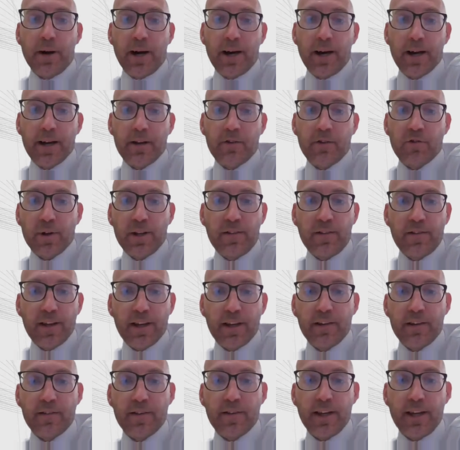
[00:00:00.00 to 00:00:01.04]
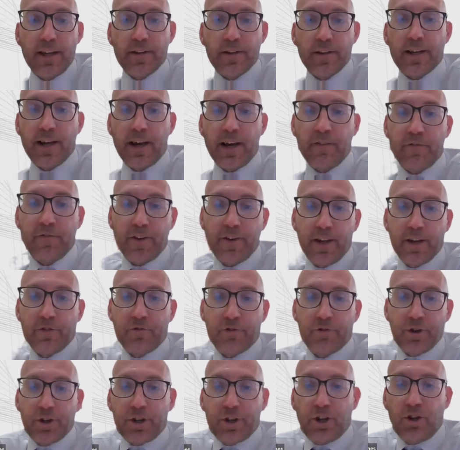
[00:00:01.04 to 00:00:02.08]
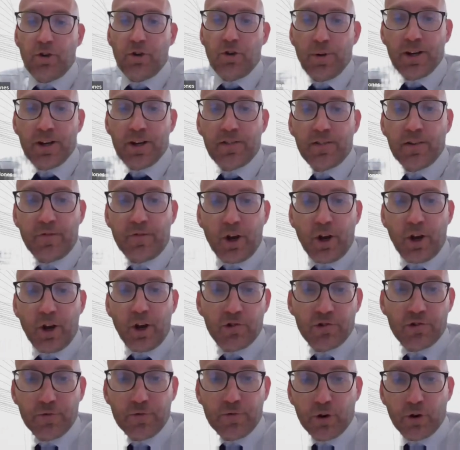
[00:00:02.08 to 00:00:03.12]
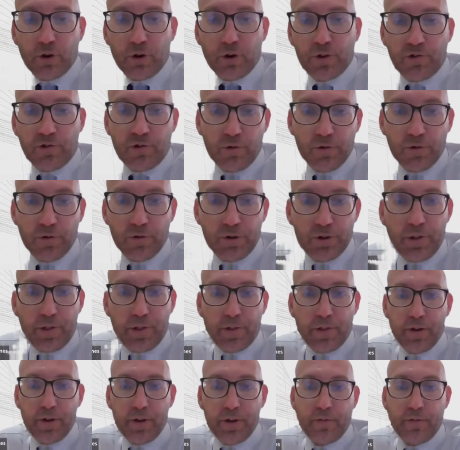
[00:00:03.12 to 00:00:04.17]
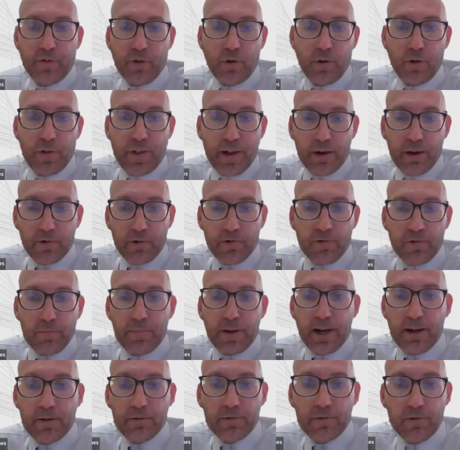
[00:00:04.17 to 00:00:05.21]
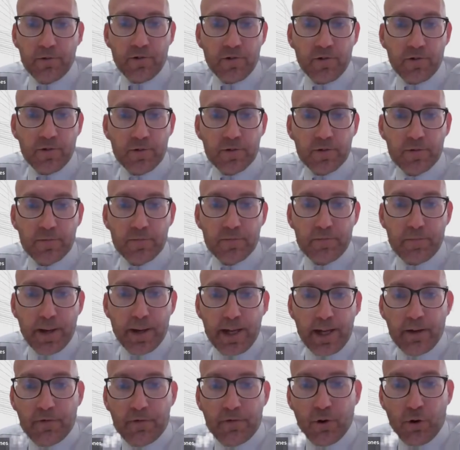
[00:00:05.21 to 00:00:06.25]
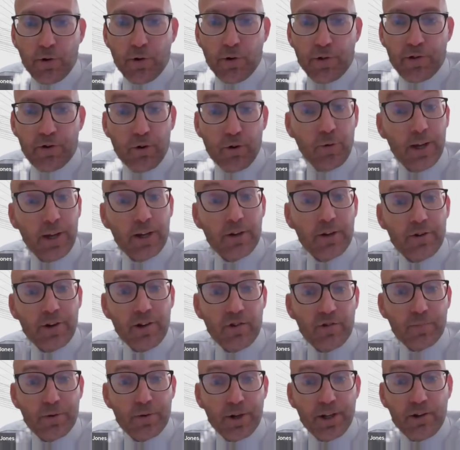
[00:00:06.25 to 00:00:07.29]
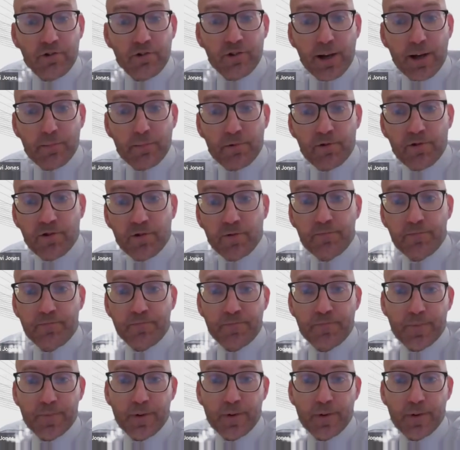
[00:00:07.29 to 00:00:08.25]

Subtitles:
By 2018, the cafe had run a cumulative loss of over £234,000, paid for through increased precepts.